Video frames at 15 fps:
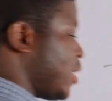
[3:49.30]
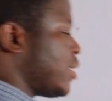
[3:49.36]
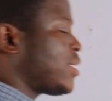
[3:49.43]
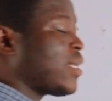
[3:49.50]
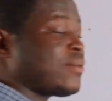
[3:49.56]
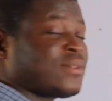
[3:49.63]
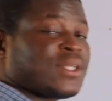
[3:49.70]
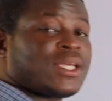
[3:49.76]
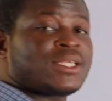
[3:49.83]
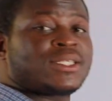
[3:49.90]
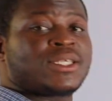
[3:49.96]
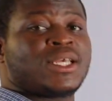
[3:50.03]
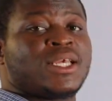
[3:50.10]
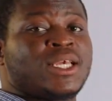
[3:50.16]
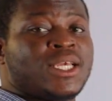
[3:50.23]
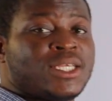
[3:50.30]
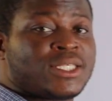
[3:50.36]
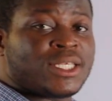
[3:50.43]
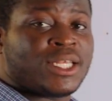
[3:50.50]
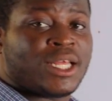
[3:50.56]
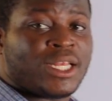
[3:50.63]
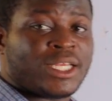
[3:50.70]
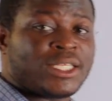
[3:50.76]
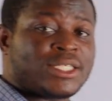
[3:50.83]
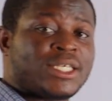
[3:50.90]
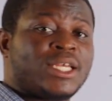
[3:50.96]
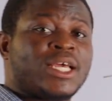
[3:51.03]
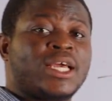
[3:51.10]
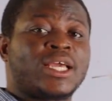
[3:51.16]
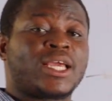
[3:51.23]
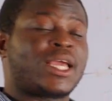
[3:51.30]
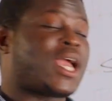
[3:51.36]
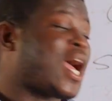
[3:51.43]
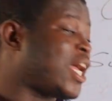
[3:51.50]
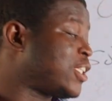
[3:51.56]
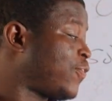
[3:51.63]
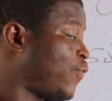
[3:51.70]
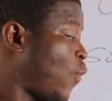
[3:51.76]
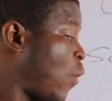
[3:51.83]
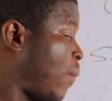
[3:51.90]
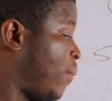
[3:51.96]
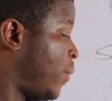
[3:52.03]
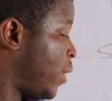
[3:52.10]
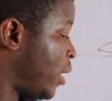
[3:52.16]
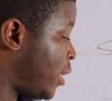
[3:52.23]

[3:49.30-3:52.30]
the substance is in a gas form,